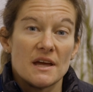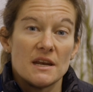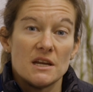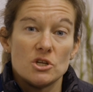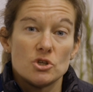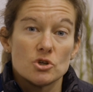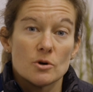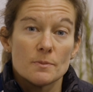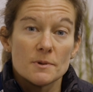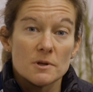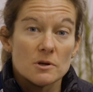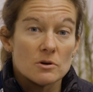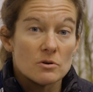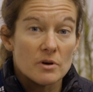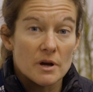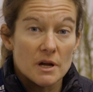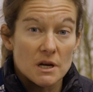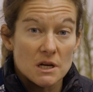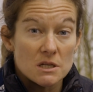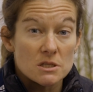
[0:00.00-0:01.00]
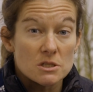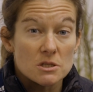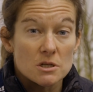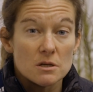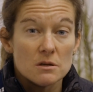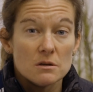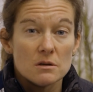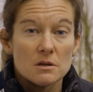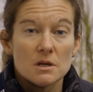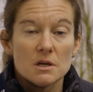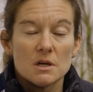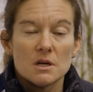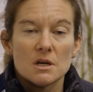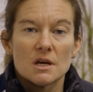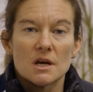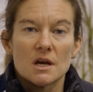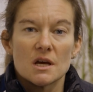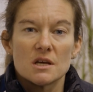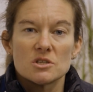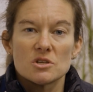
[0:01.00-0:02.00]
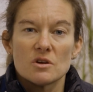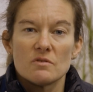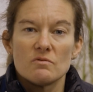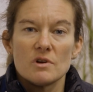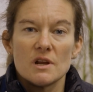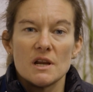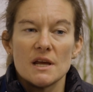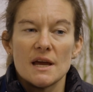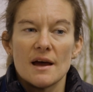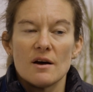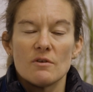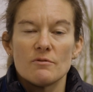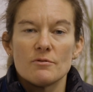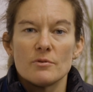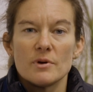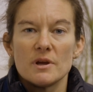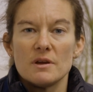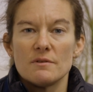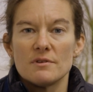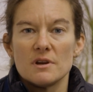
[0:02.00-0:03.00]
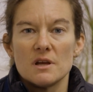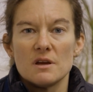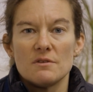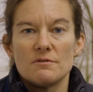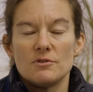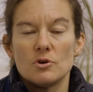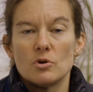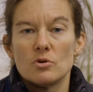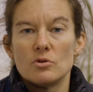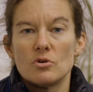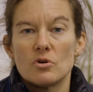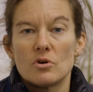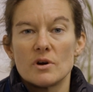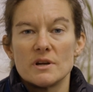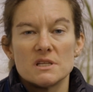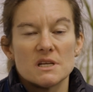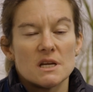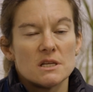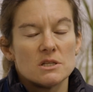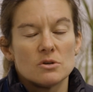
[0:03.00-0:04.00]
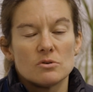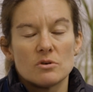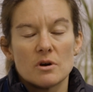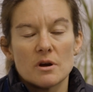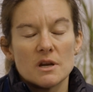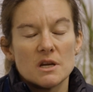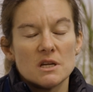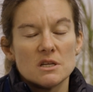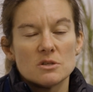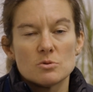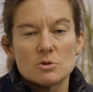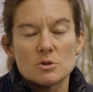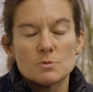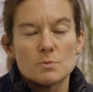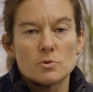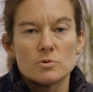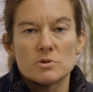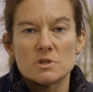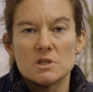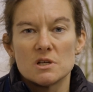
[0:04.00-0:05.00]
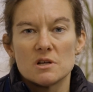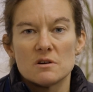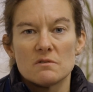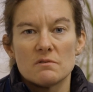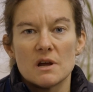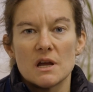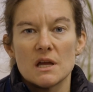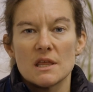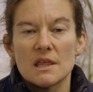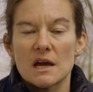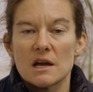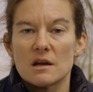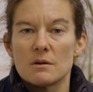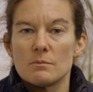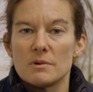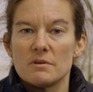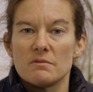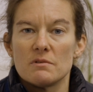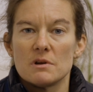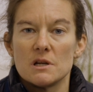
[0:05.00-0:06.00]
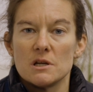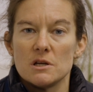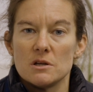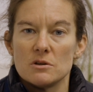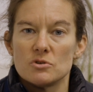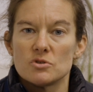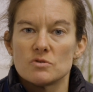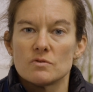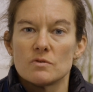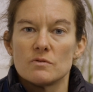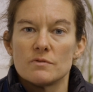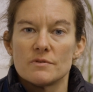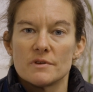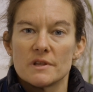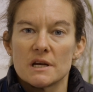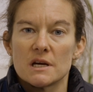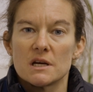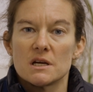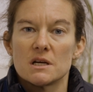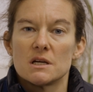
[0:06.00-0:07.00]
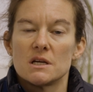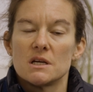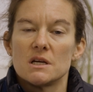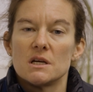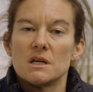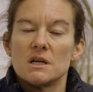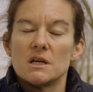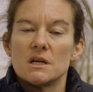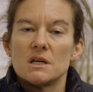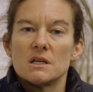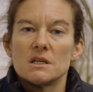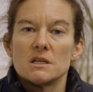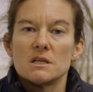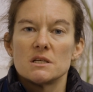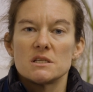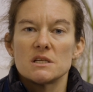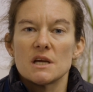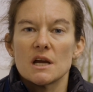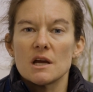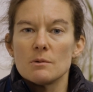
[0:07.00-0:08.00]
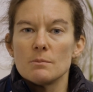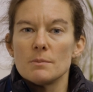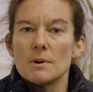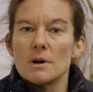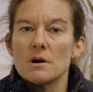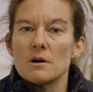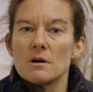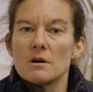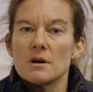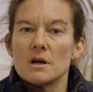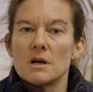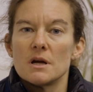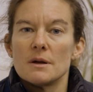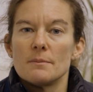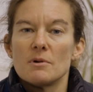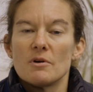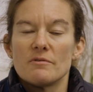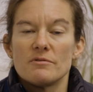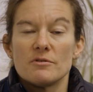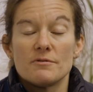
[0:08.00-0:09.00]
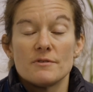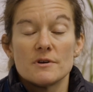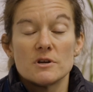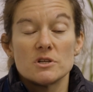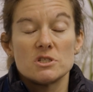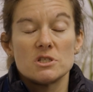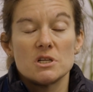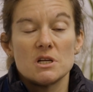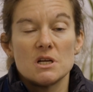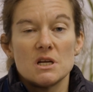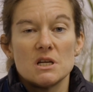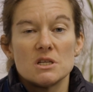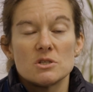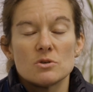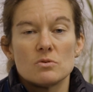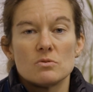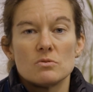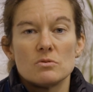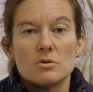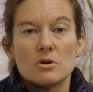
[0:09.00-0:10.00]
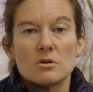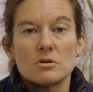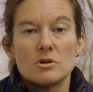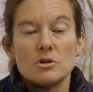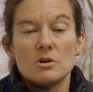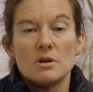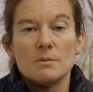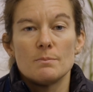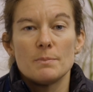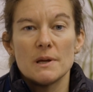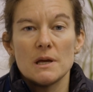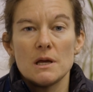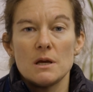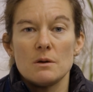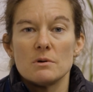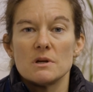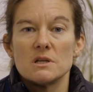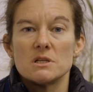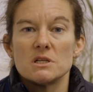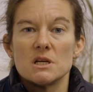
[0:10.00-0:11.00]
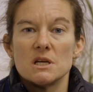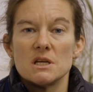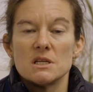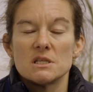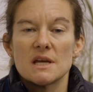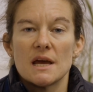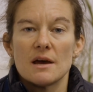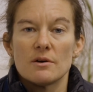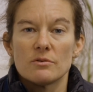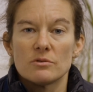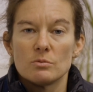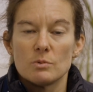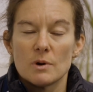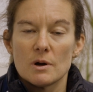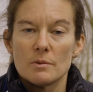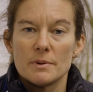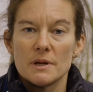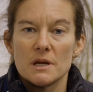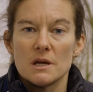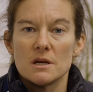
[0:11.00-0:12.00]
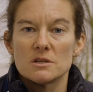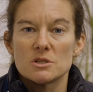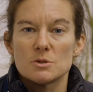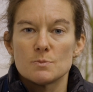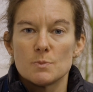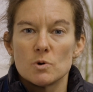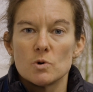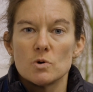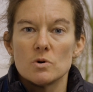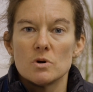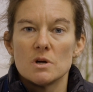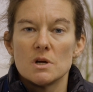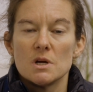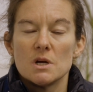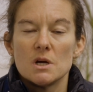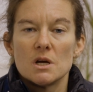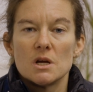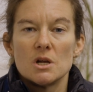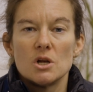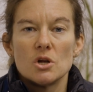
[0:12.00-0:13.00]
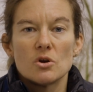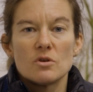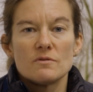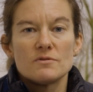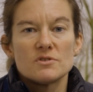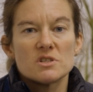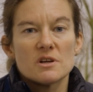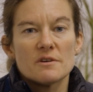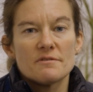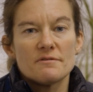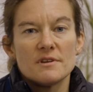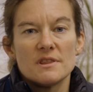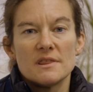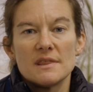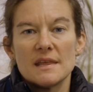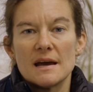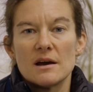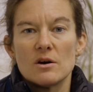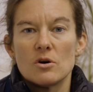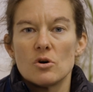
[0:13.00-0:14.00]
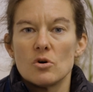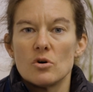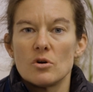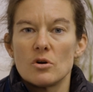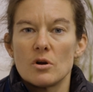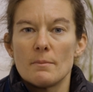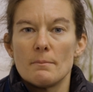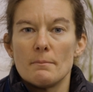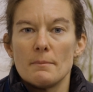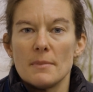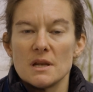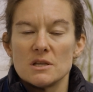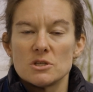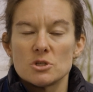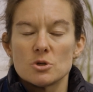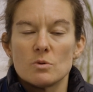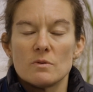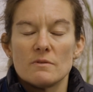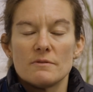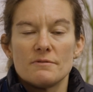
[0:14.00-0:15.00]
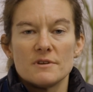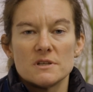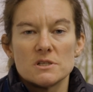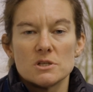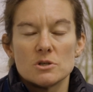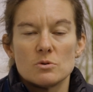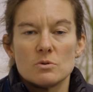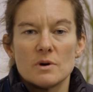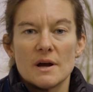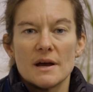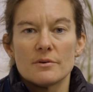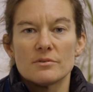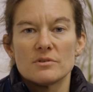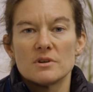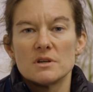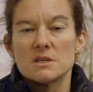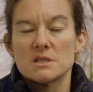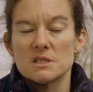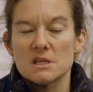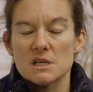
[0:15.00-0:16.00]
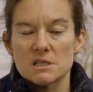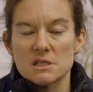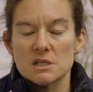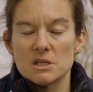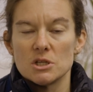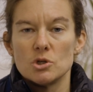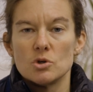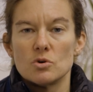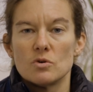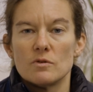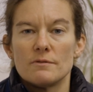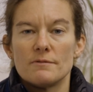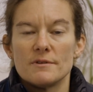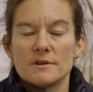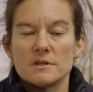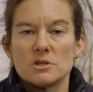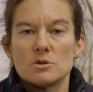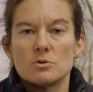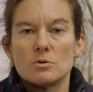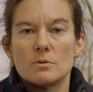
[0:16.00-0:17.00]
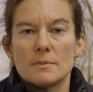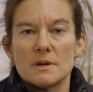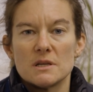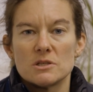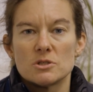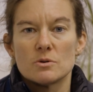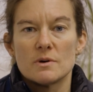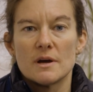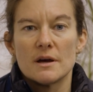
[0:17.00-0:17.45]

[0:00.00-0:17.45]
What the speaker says: any job that you're going into. So really helpful even if you're not intending on going into a sporting career, that can be really useful for that. The second part of the first year is all on Unit B, which is health, wellbeing and sport. A lot of stuff in that on mental and physical health and assessing your physical and mental